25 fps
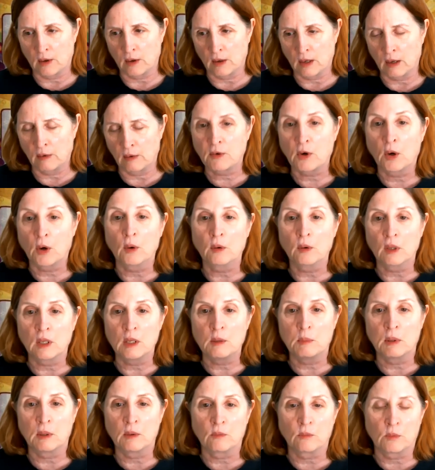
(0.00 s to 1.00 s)
have currently
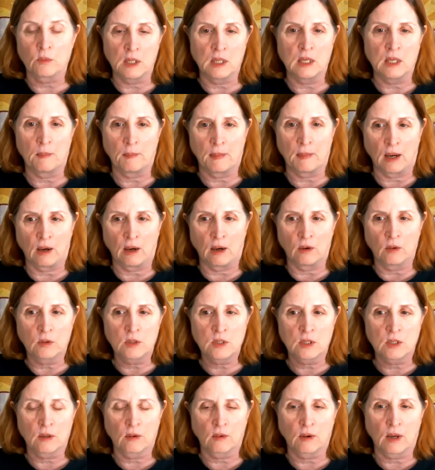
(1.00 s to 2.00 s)
been written
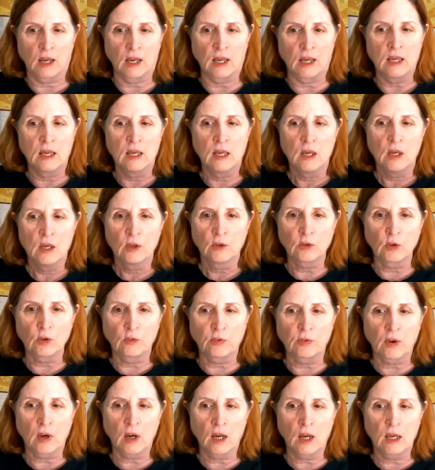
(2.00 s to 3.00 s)
about, okay? So
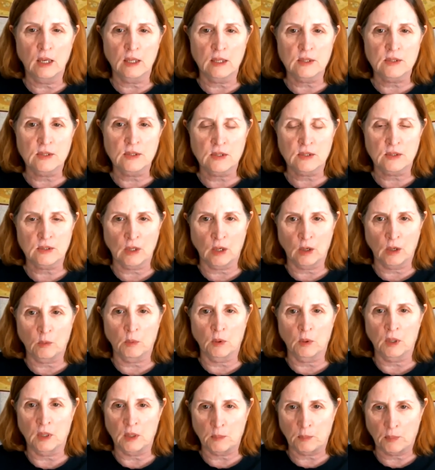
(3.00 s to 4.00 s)
for us,
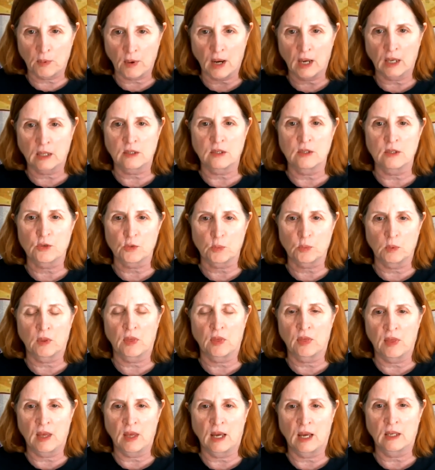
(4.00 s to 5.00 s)
we're gonna practice
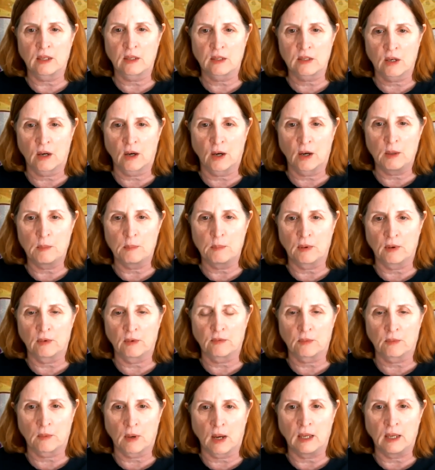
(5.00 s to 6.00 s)
with that type
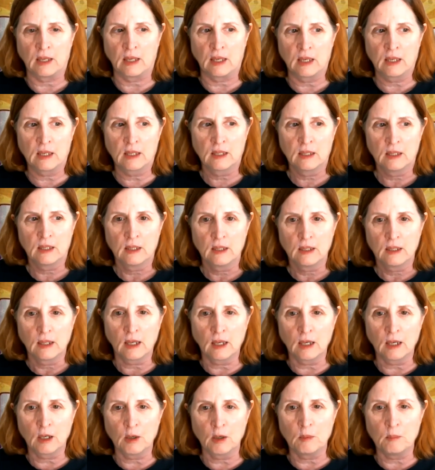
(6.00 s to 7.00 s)
of writing.
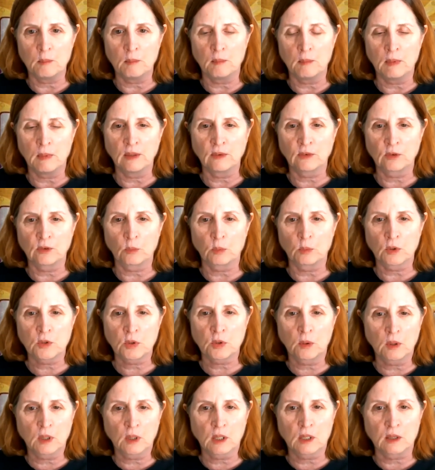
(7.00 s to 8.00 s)
And so
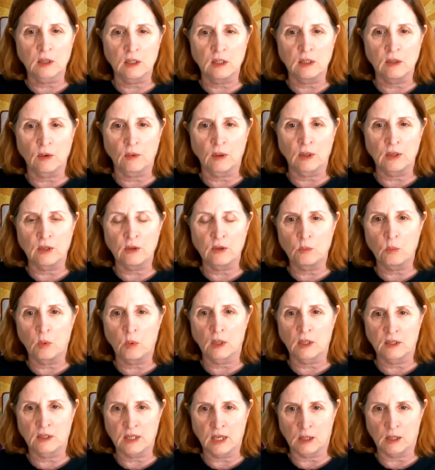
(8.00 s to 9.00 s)
rhetorically, though, I did
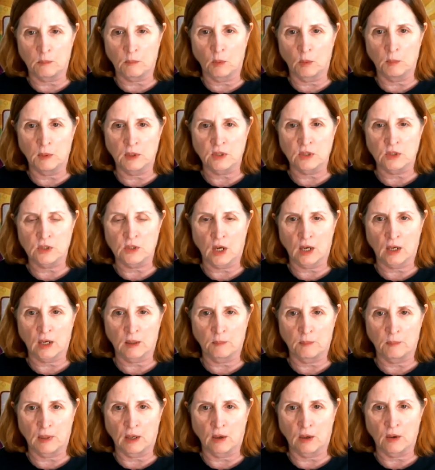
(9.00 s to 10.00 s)
want to take a moment to talk
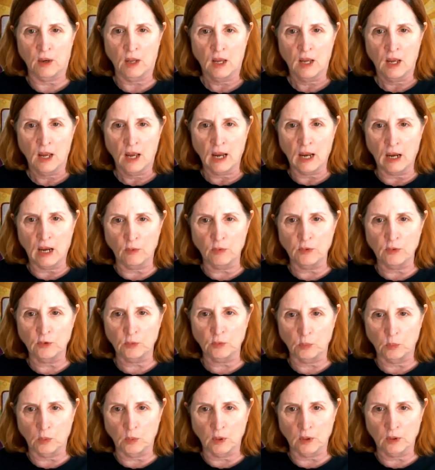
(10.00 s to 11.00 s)
about how
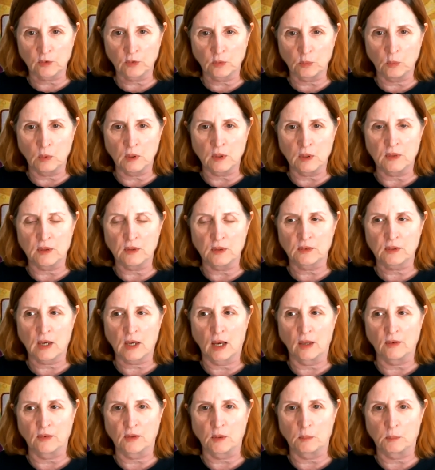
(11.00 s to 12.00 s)
this works with this
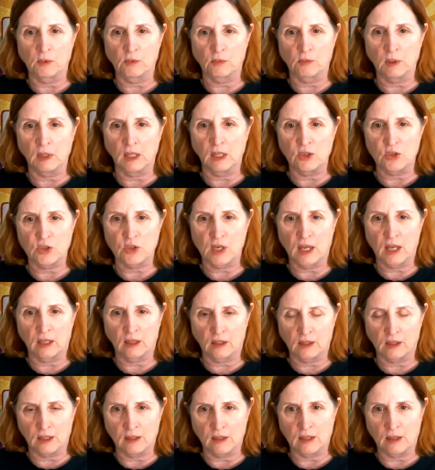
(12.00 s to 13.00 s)
concept of
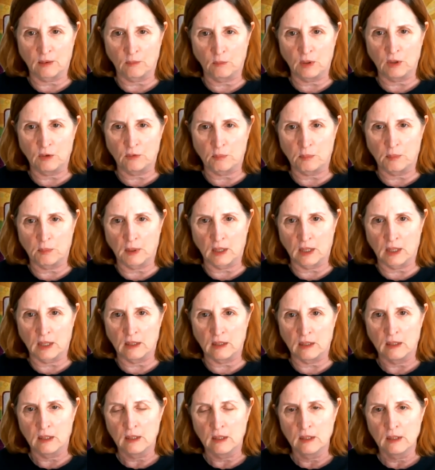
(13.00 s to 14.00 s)
relationality that we've
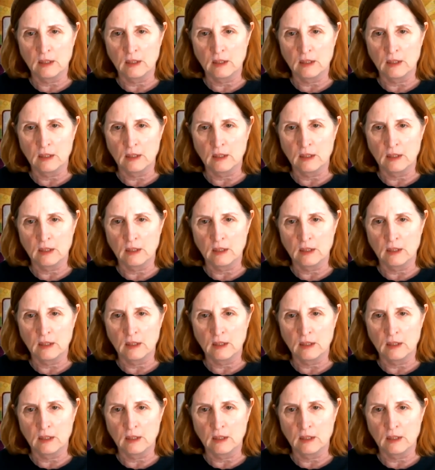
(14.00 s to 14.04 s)
been